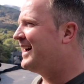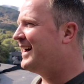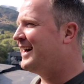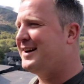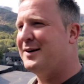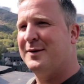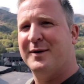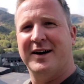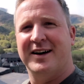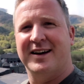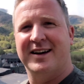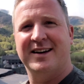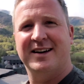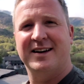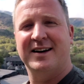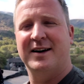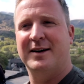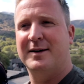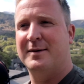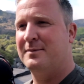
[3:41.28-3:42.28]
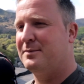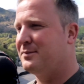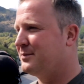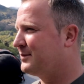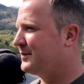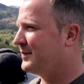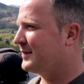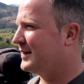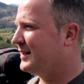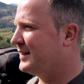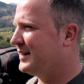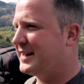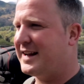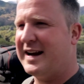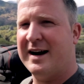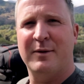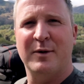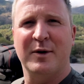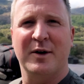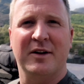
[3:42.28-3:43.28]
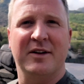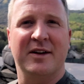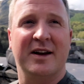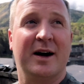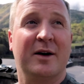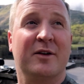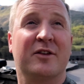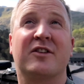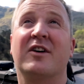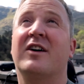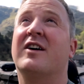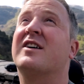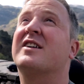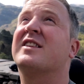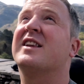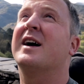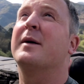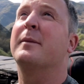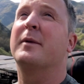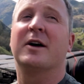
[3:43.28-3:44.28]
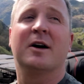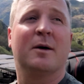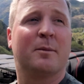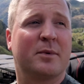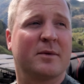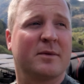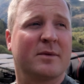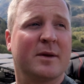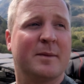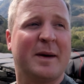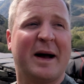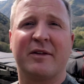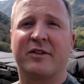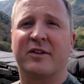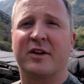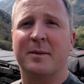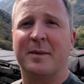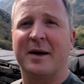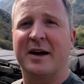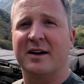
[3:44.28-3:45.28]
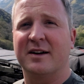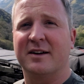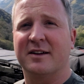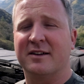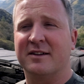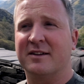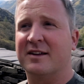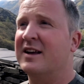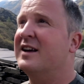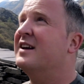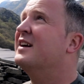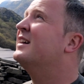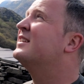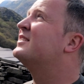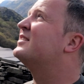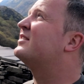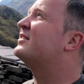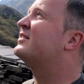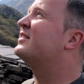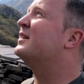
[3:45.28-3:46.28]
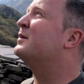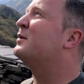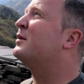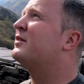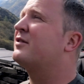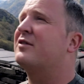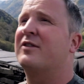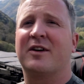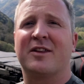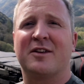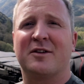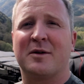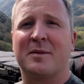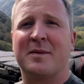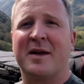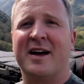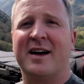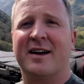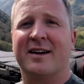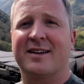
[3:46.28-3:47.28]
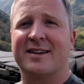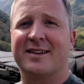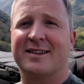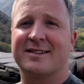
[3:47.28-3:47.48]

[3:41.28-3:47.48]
Anyway, gonna carry on now and start climbing up the mountain a bit and just see what's further up there.